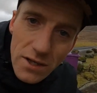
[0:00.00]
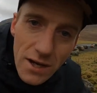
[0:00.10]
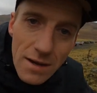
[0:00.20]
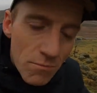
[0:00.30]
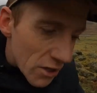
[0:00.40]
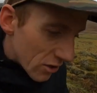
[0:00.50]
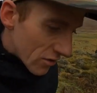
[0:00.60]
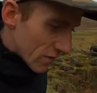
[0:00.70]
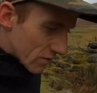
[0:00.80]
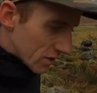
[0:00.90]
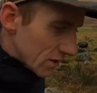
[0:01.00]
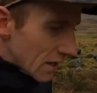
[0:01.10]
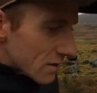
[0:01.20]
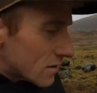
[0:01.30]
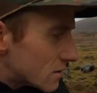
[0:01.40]
the same brush, folks, in
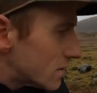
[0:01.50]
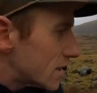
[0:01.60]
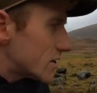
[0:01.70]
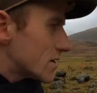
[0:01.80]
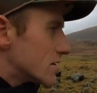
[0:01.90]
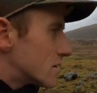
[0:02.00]
that situation.